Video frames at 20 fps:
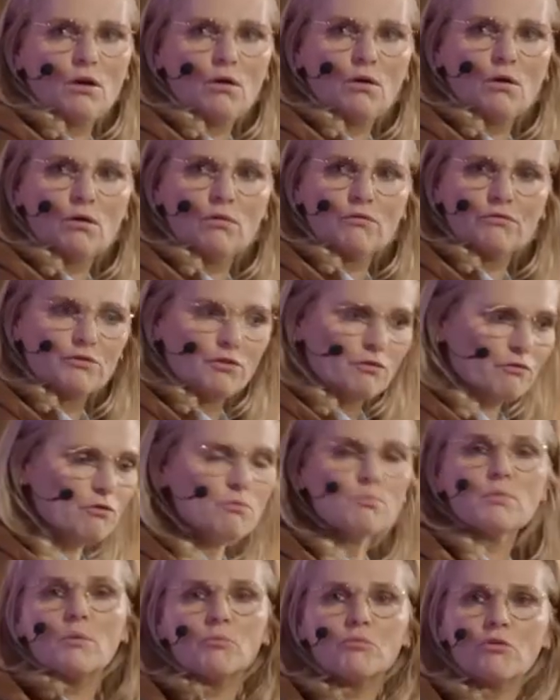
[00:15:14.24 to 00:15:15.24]
of your
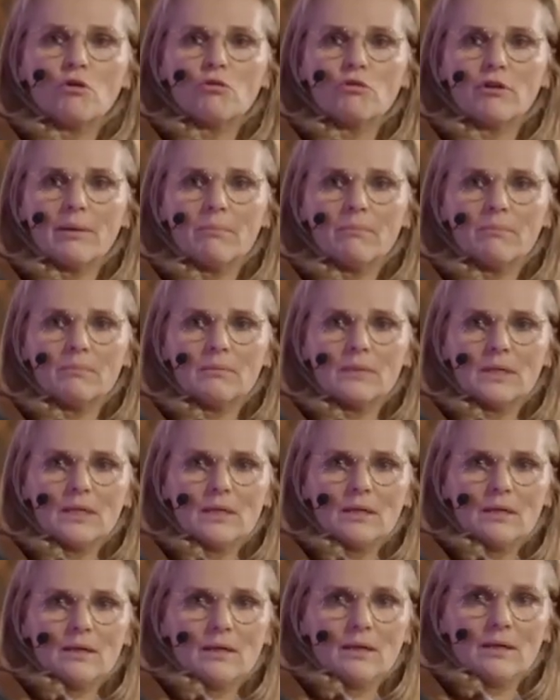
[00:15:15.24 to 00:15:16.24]
football program.
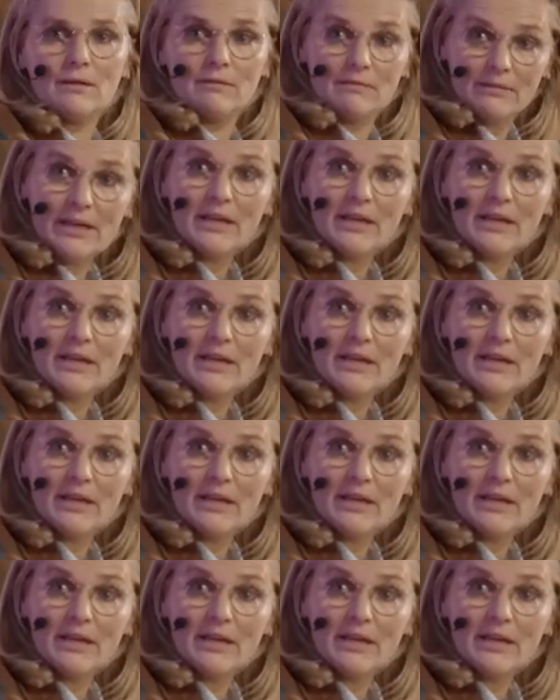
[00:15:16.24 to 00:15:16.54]
And